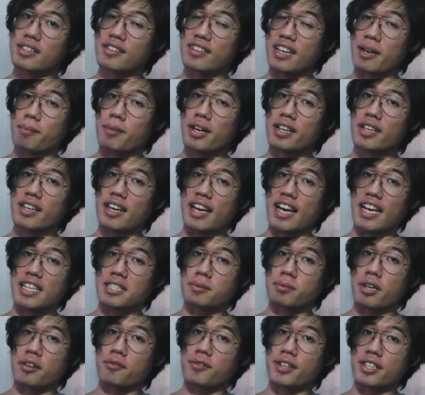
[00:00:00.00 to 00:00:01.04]
Night Market,
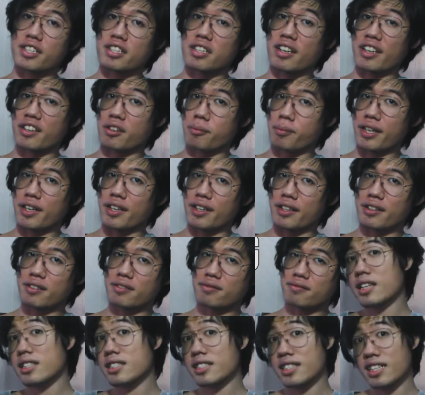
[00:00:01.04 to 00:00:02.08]
as my friend recommended.
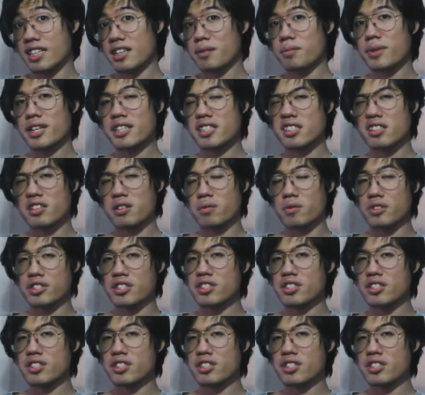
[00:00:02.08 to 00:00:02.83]
It's kinda big, so it